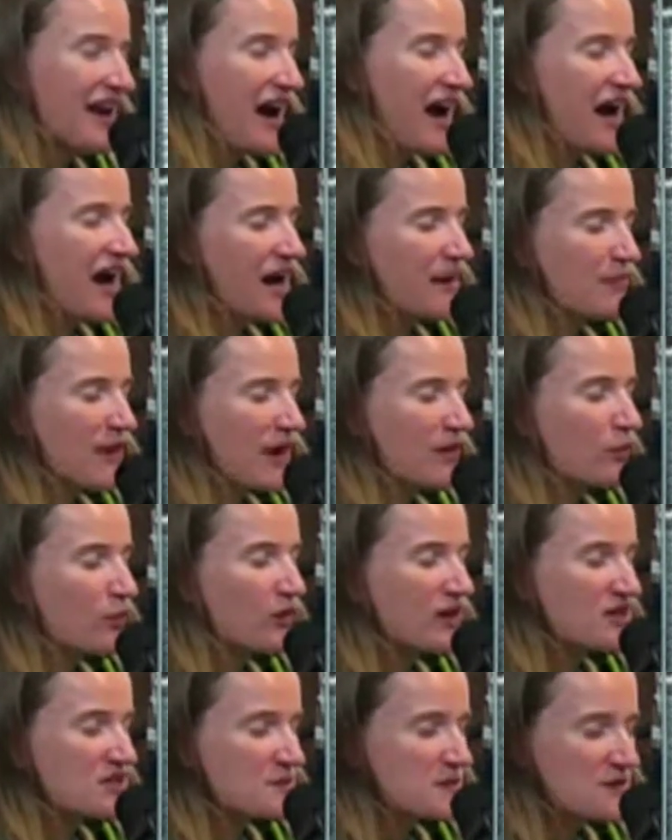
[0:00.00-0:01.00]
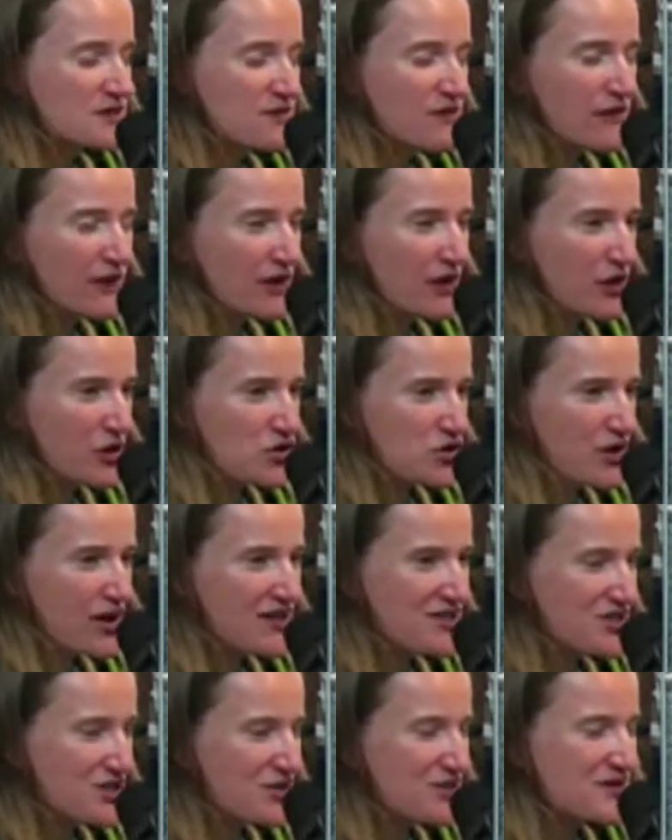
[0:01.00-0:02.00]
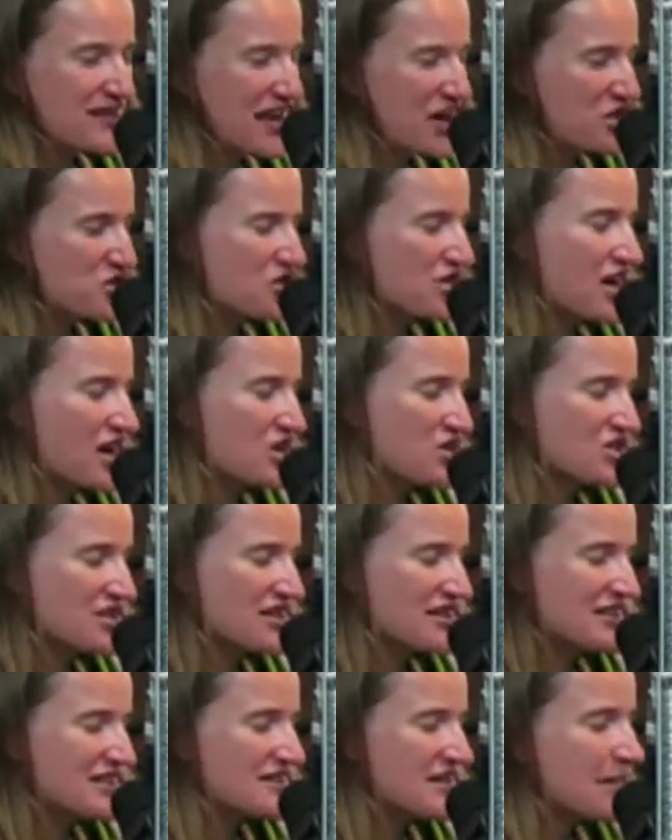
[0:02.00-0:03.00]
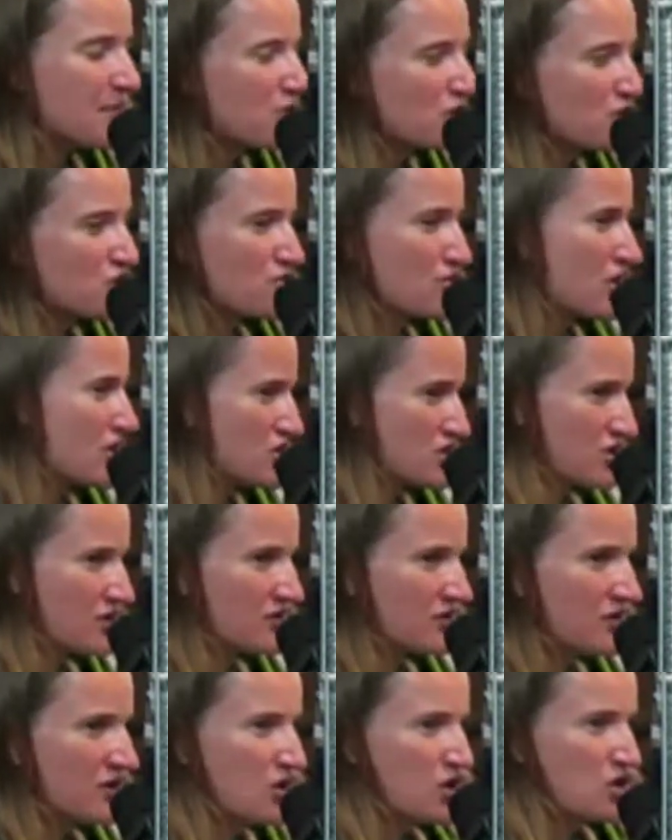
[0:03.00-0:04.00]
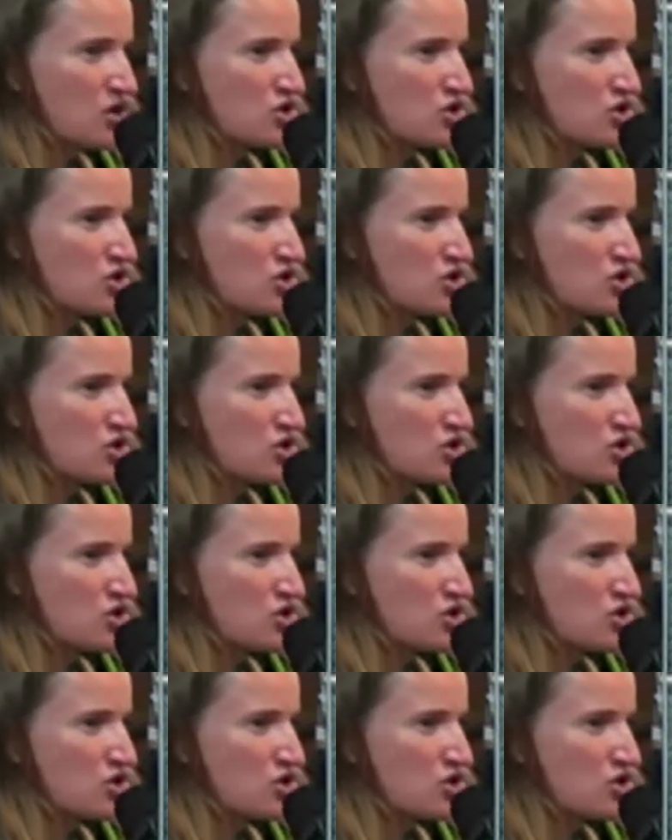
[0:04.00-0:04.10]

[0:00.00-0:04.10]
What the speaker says: And we specifically are trying to use education and demonstration